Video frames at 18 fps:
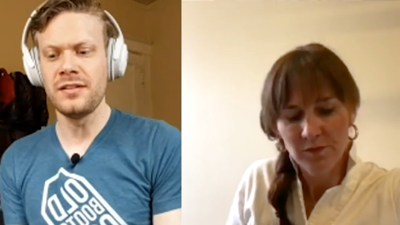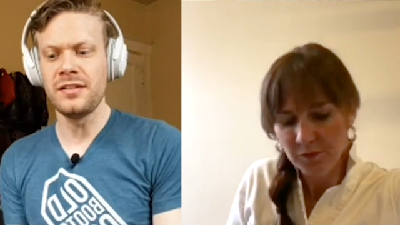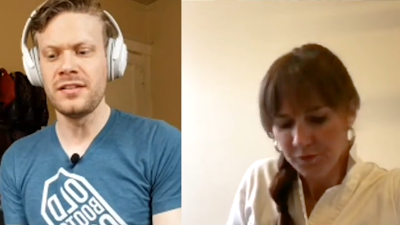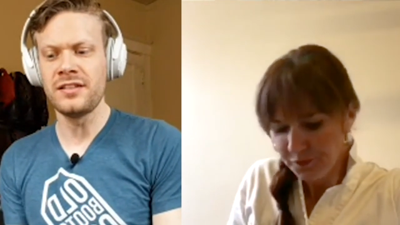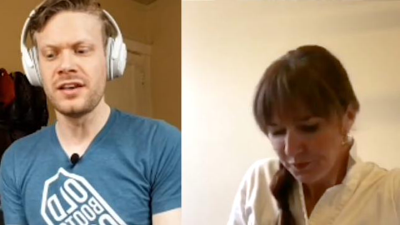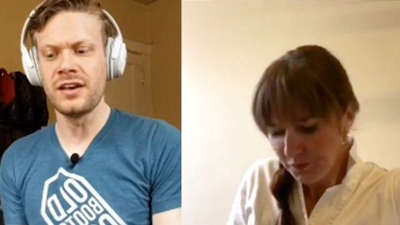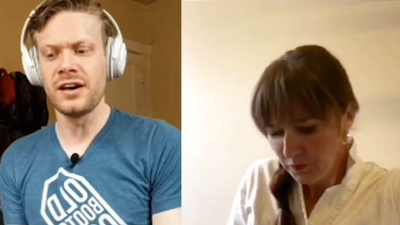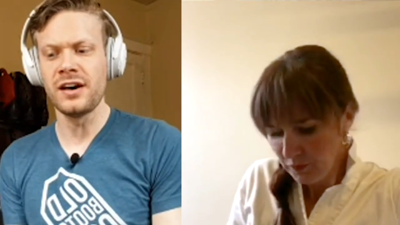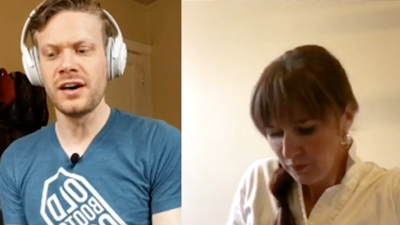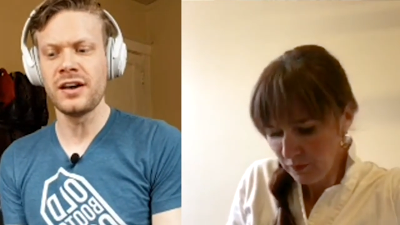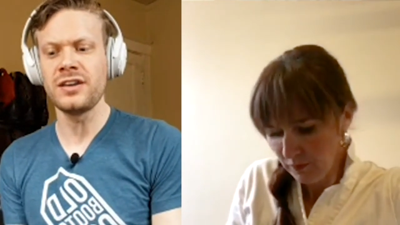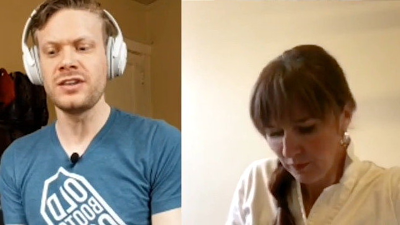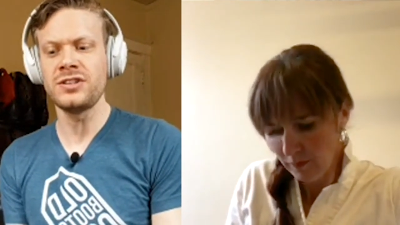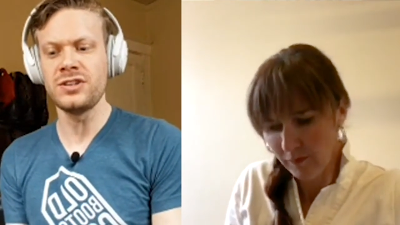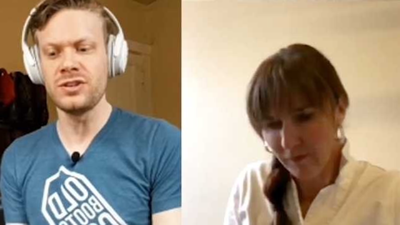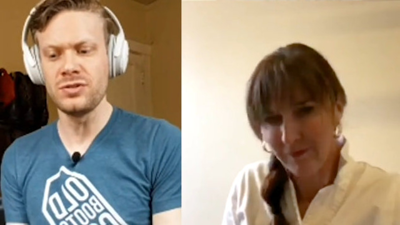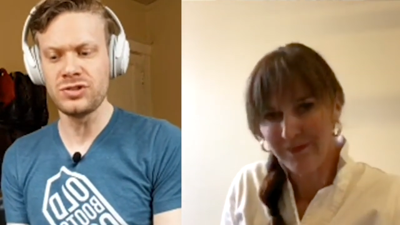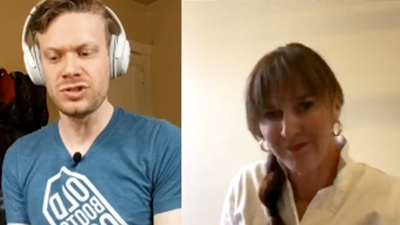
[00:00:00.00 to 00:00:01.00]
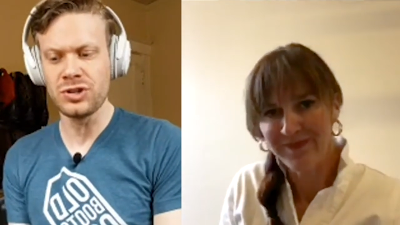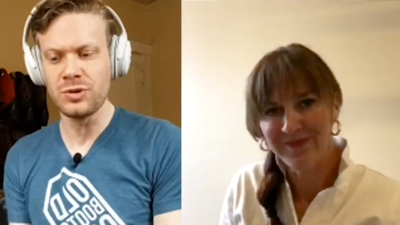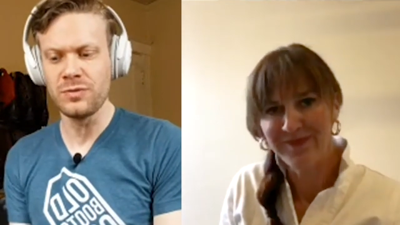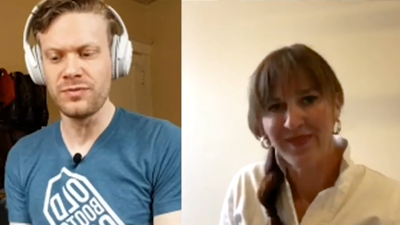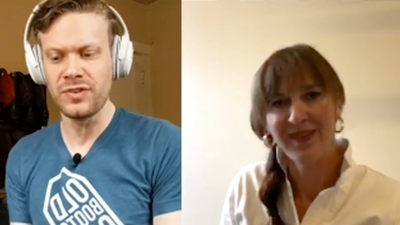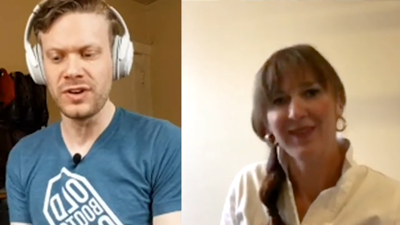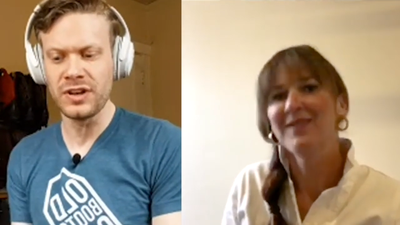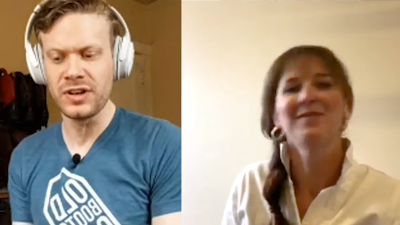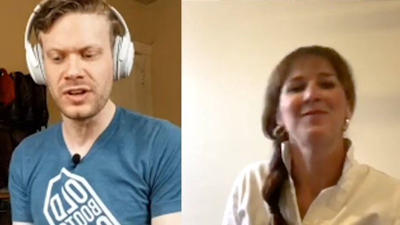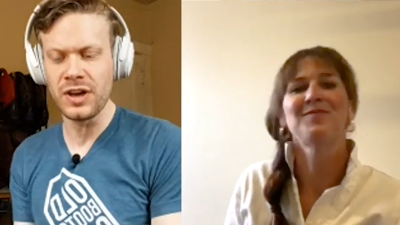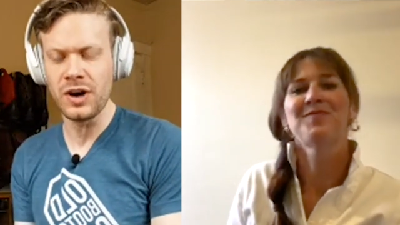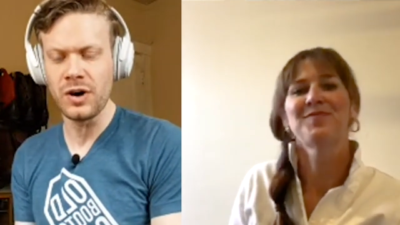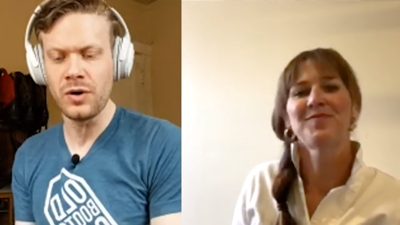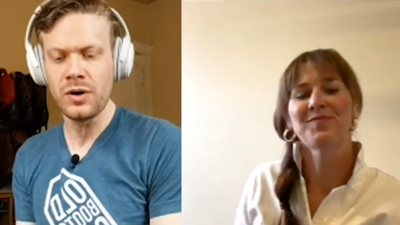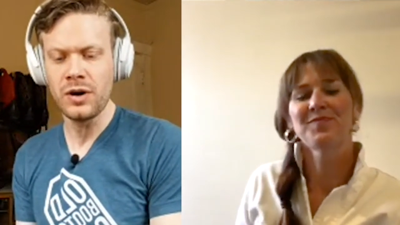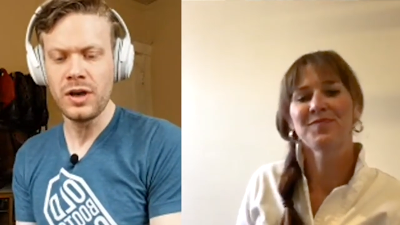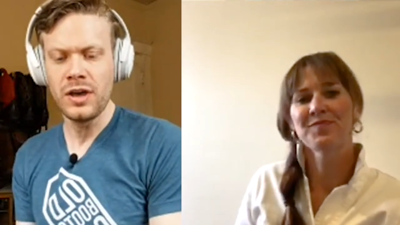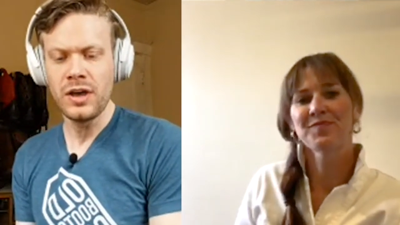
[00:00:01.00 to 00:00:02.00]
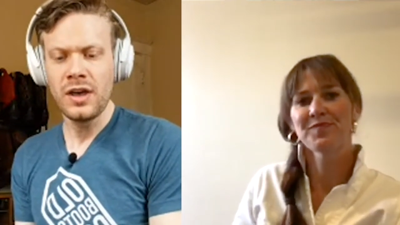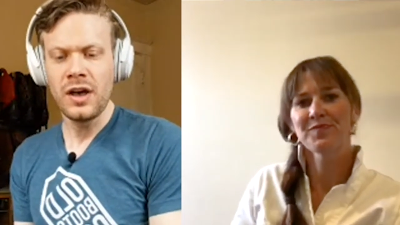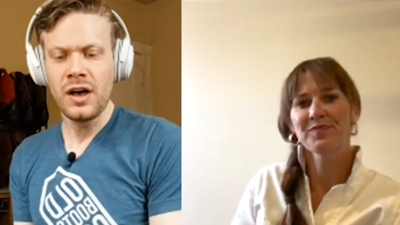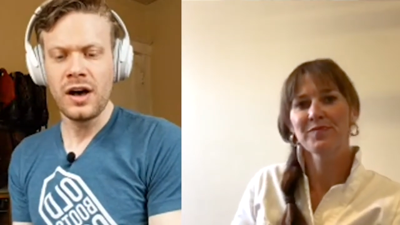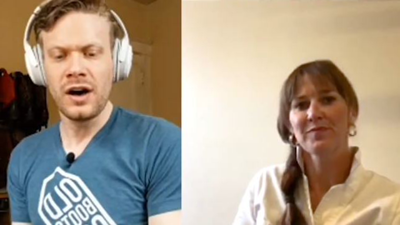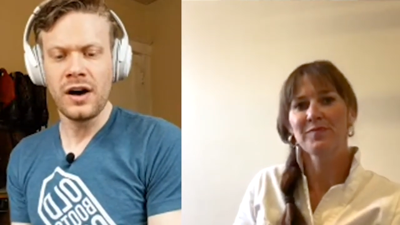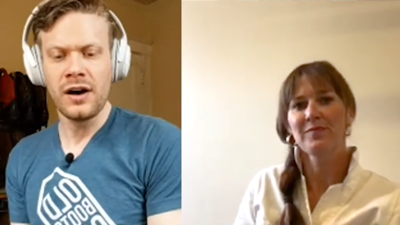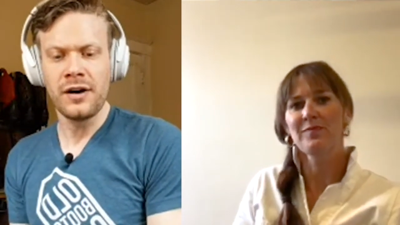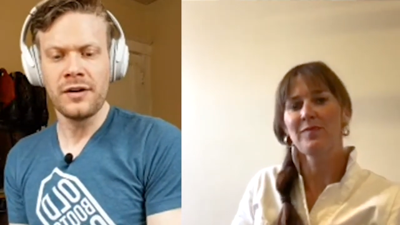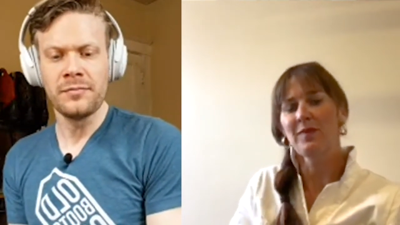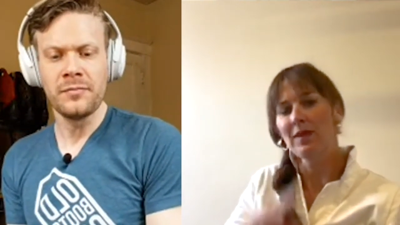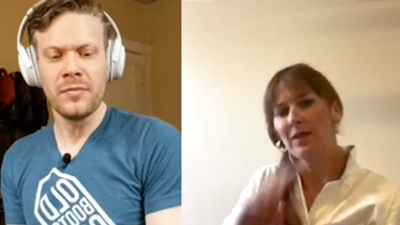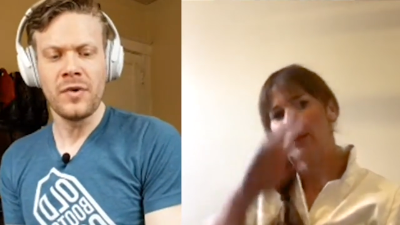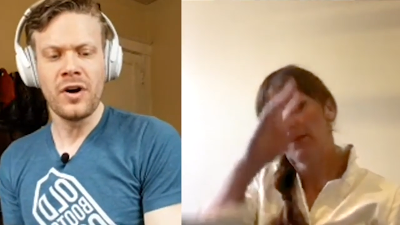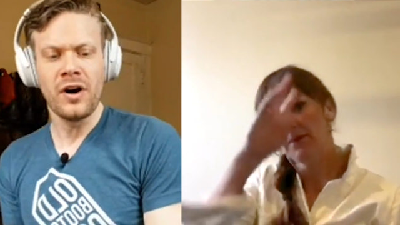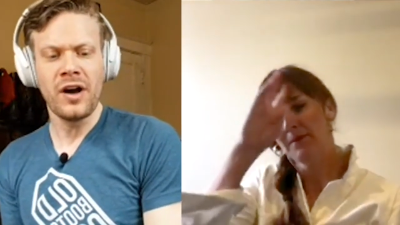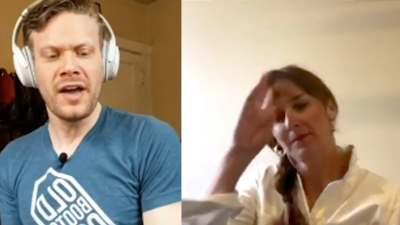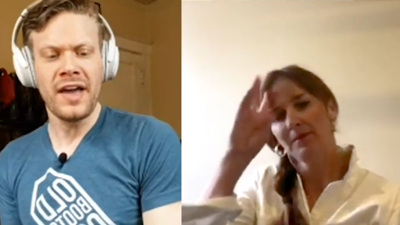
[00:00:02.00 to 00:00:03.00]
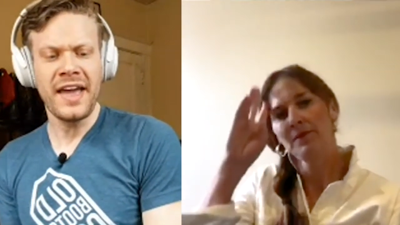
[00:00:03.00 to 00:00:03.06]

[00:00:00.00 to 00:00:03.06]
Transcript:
Speaker 1: the YouTube video um,